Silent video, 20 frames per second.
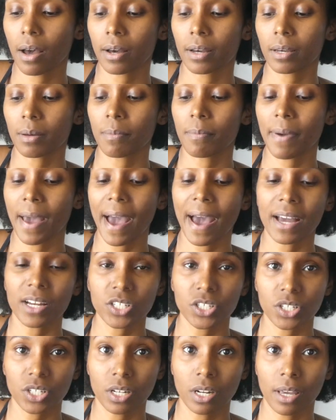
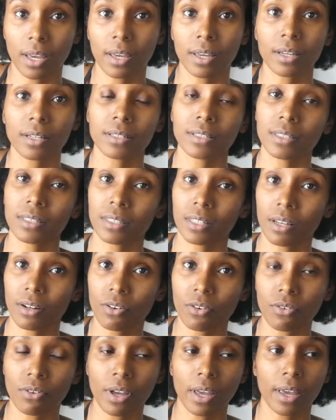compassionate and
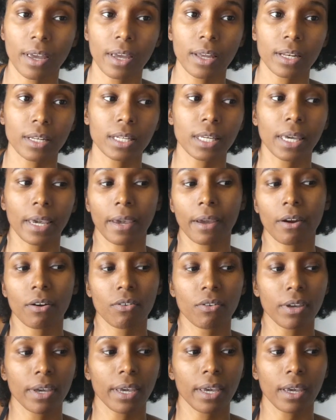considerate and
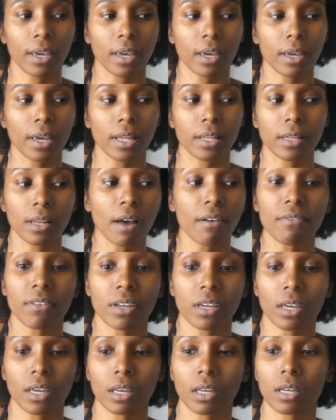caring and
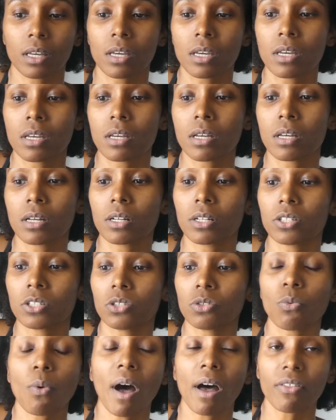loving
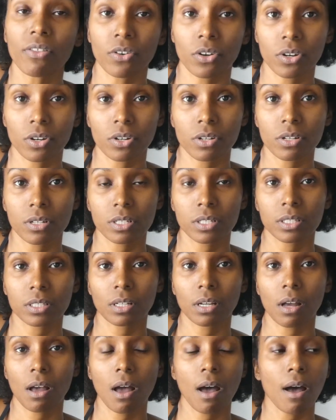to others,
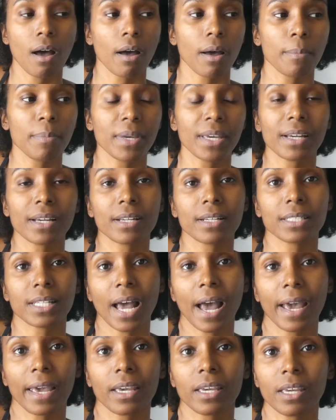because
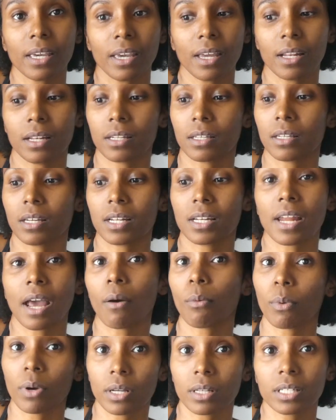I can
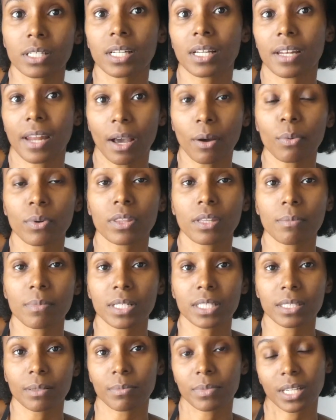connect with them
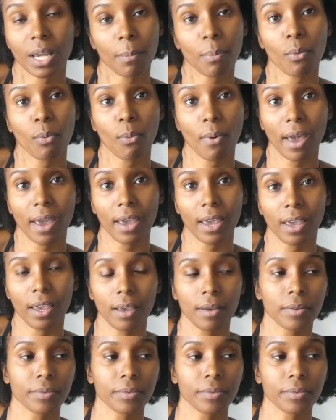in some type of way.